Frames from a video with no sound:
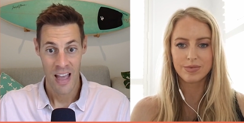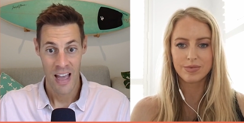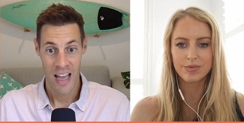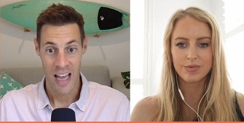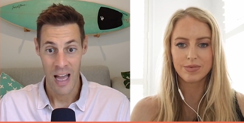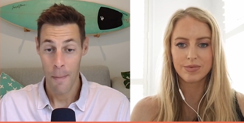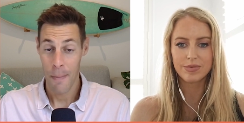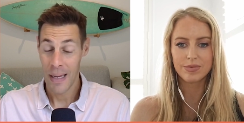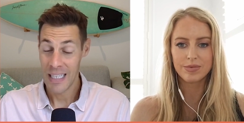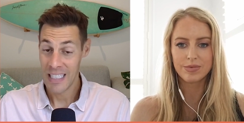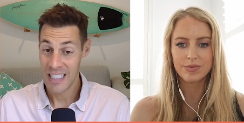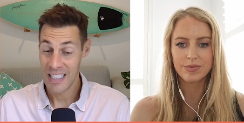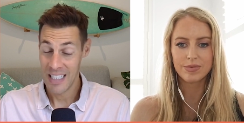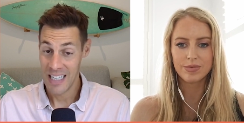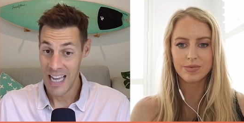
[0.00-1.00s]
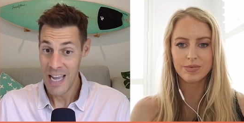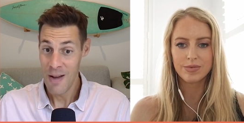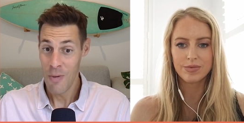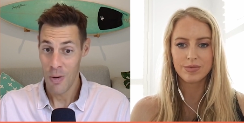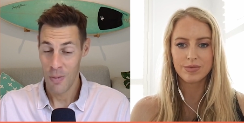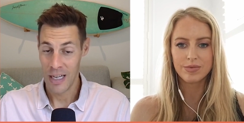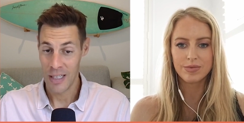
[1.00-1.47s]
Speaker 1: Uh, but
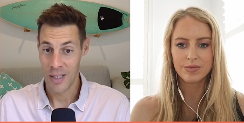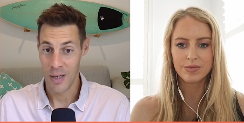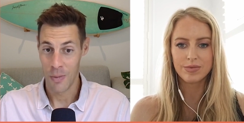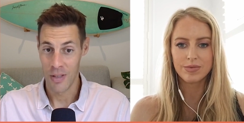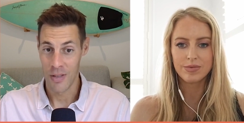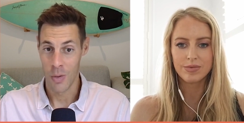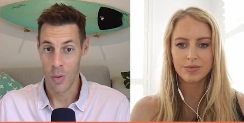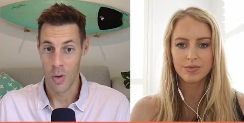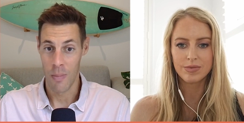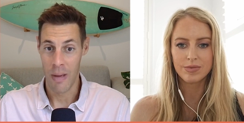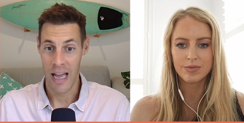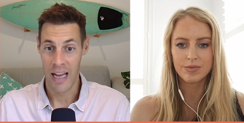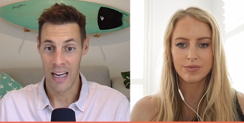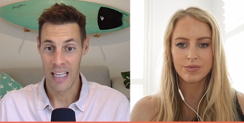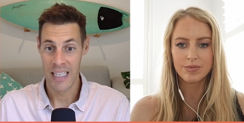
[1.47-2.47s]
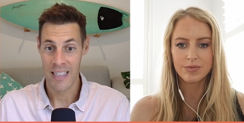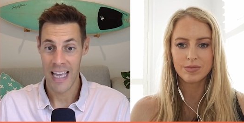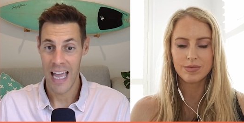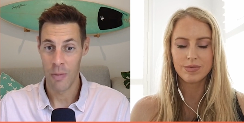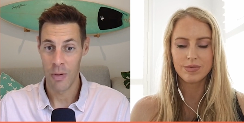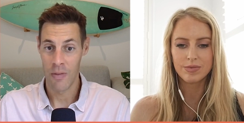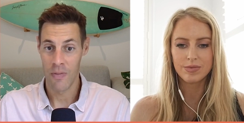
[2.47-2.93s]
today what we actually want to talk about is
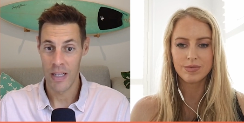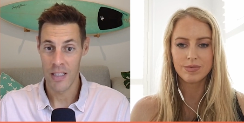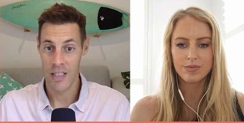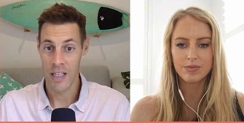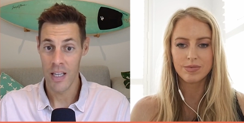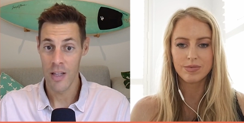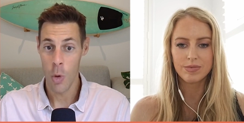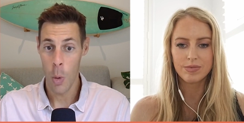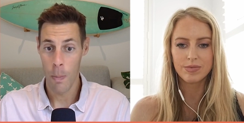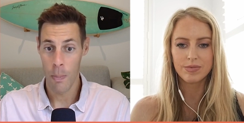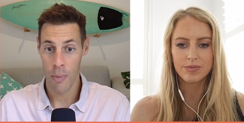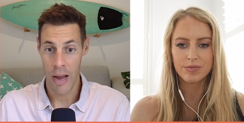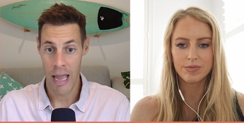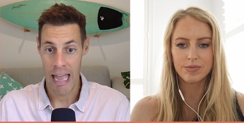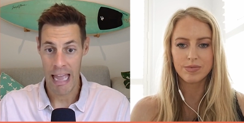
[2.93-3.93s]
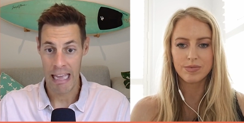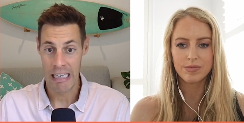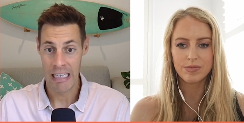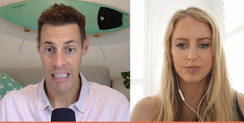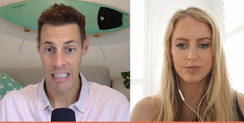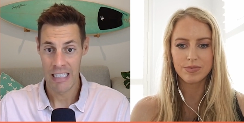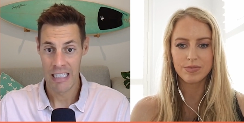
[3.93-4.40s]
how investing in your
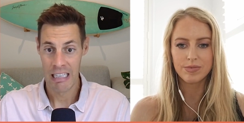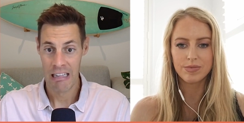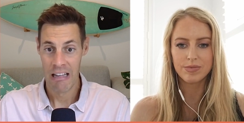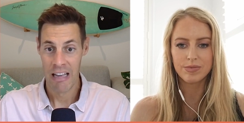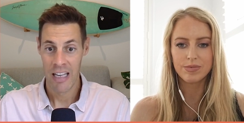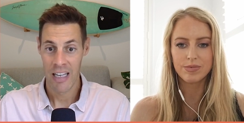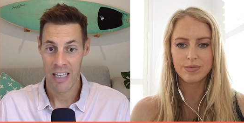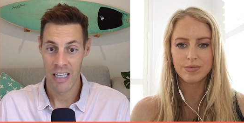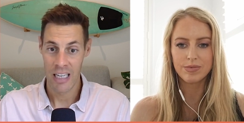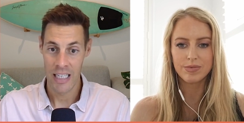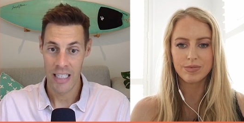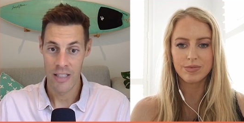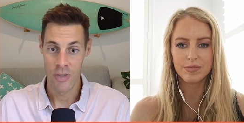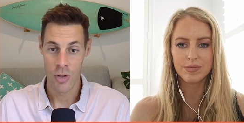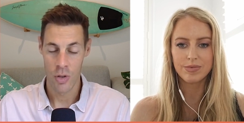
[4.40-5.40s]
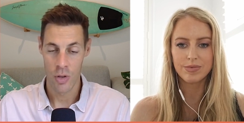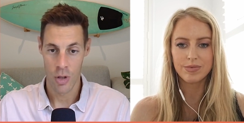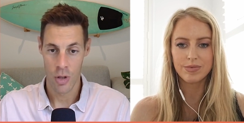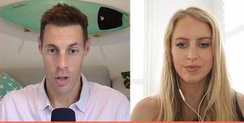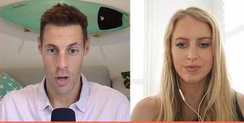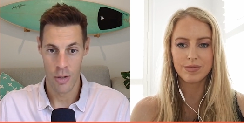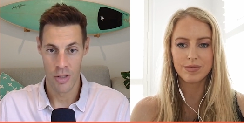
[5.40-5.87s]
brand can lead to you
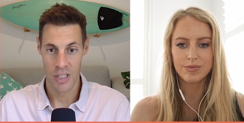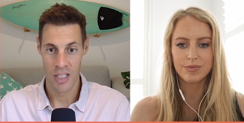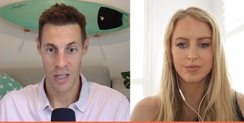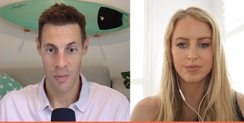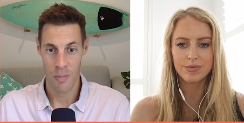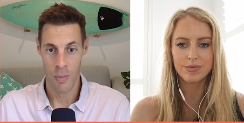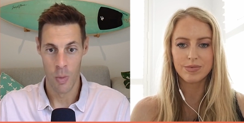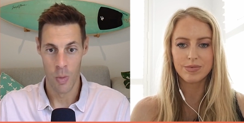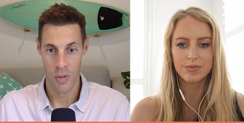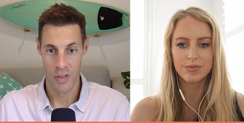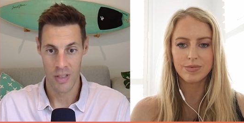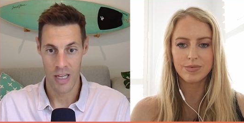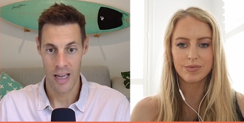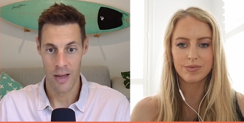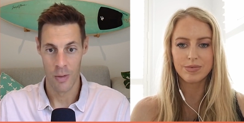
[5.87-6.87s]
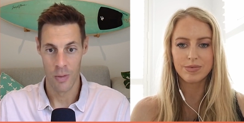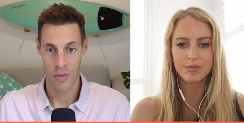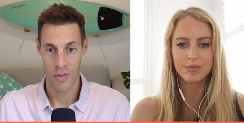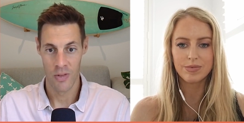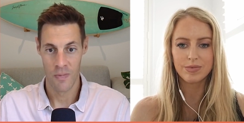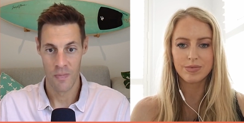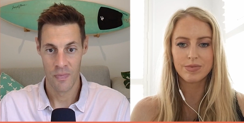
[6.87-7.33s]
closing more
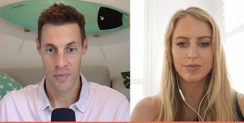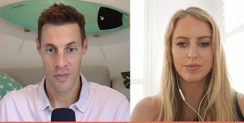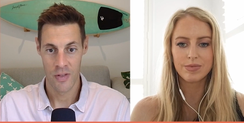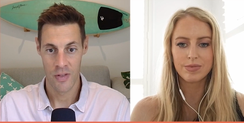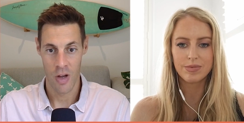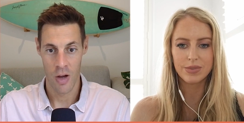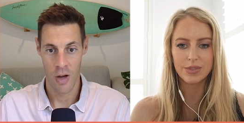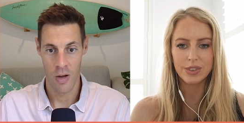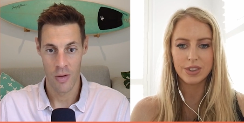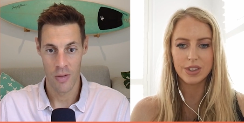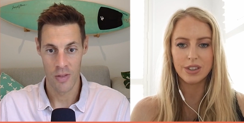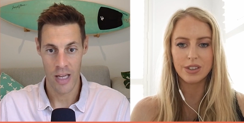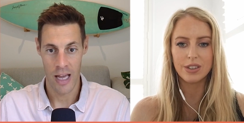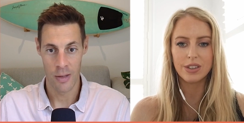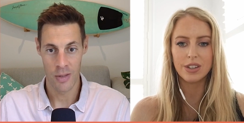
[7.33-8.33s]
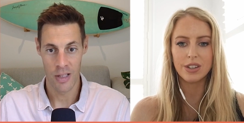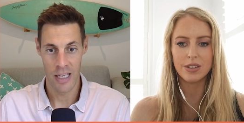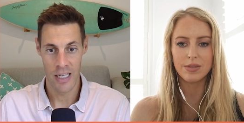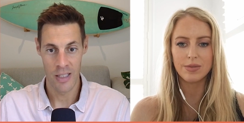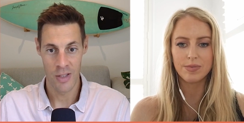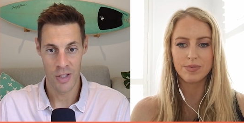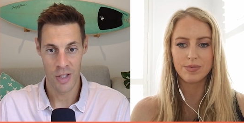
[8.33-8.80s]
sales. So sales
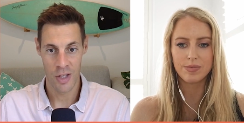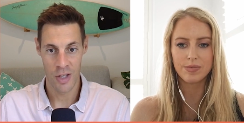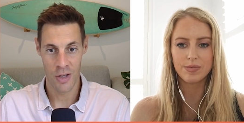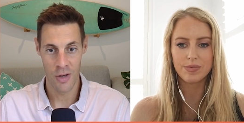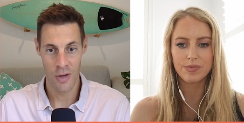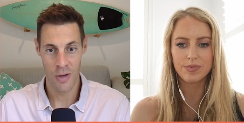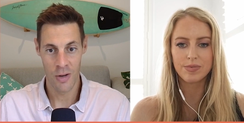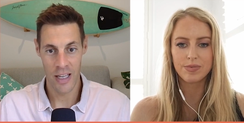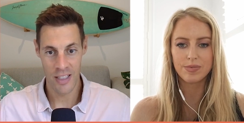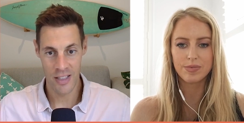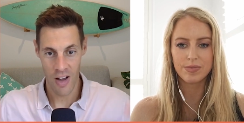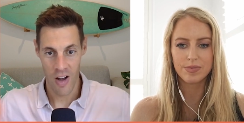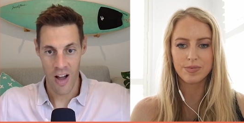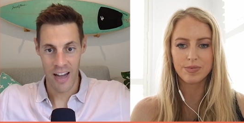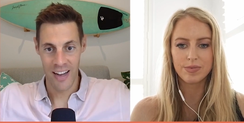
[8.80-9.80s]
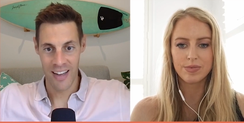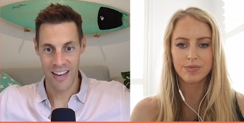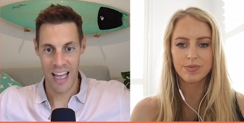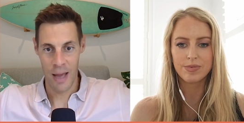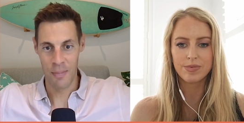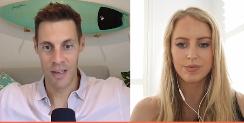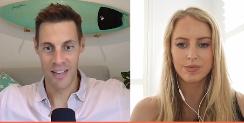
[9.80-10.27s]
leaders, cue,
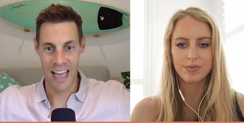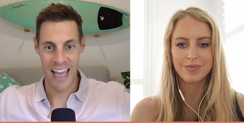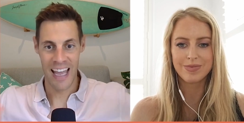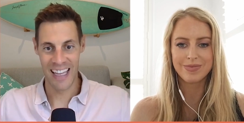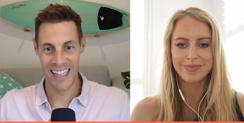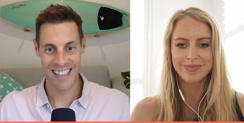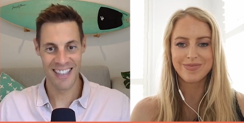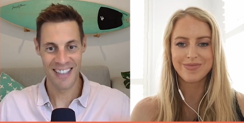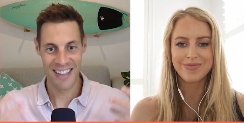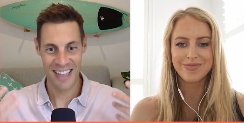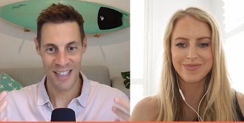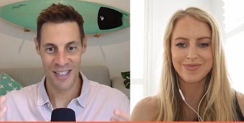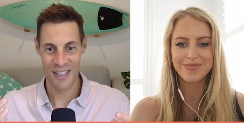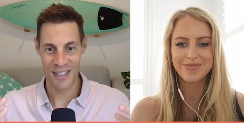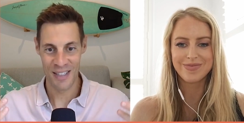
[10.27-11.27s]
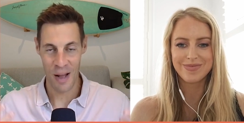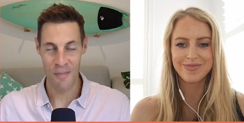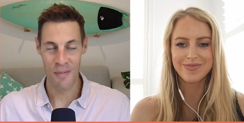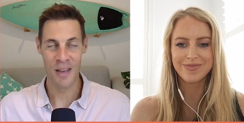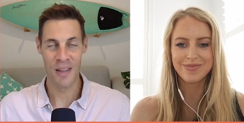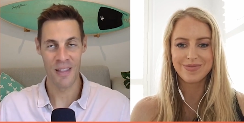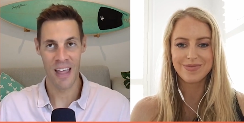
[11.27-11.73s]
excited, happy dance. This is
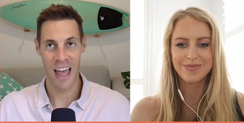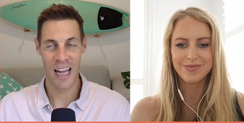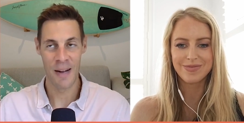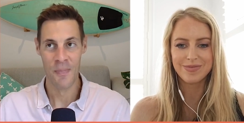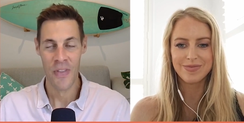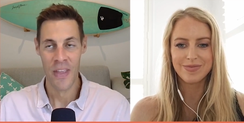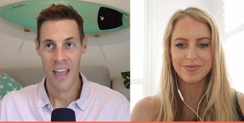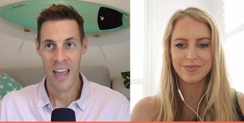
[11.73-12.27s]
something that